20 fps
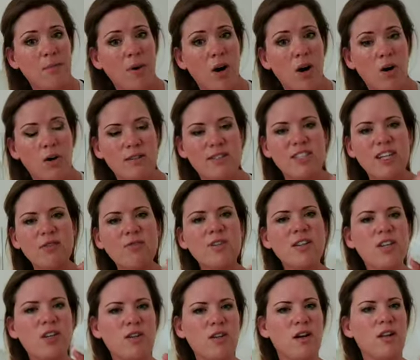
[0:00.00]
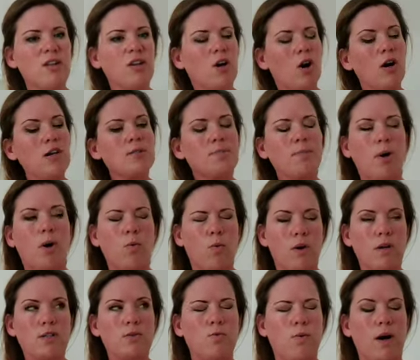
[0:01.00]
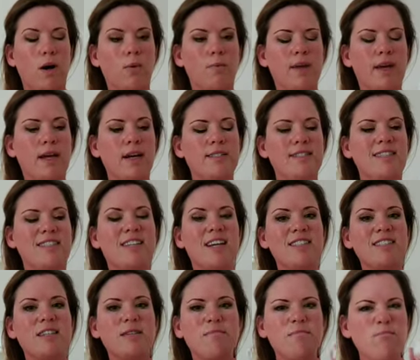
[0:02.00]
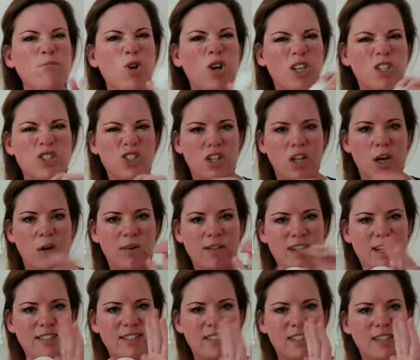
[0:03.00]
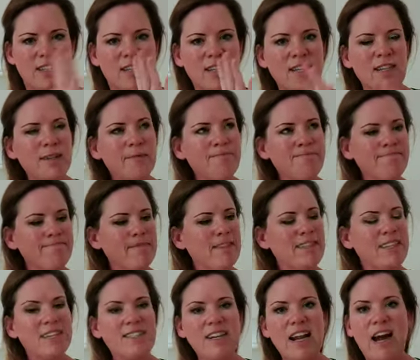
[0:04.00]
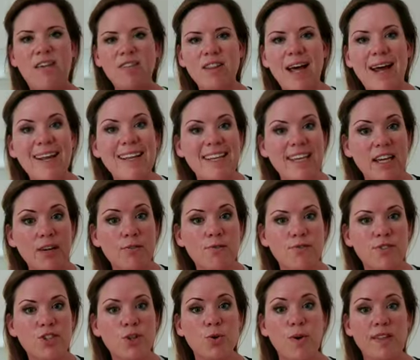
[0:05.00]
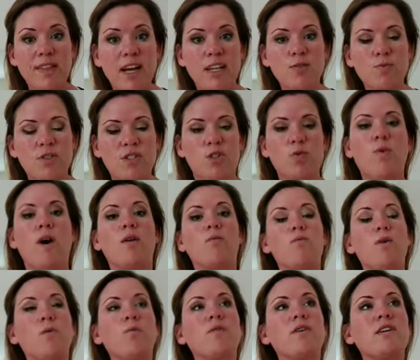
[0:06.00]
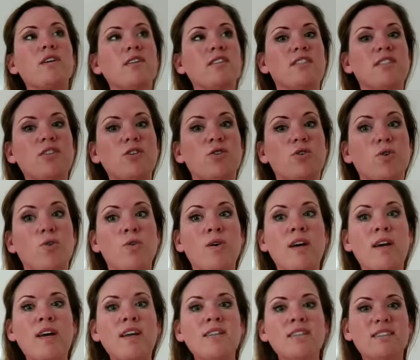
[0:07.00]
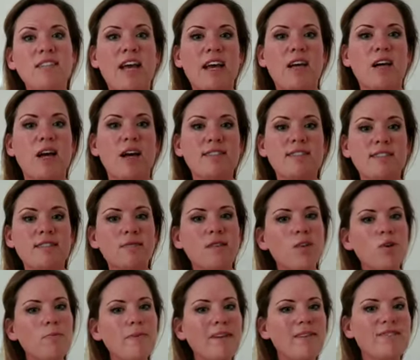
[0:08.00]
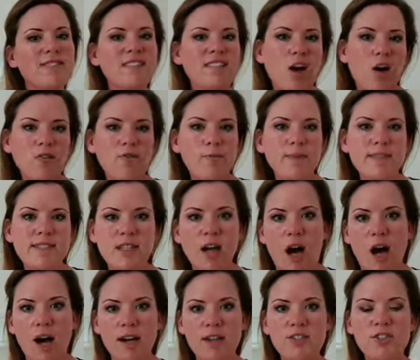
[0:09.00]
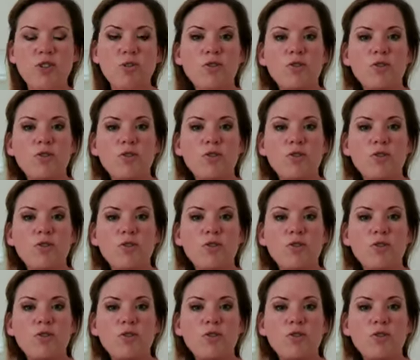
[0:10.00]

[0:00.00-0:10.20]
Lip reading: ball, generally a lacrosse ball works well because it doesn't mush, you know, it doesn't have a lot of give to it, and that's what you want. What we're gonna do, it's like it's a little bit of self-massage. You're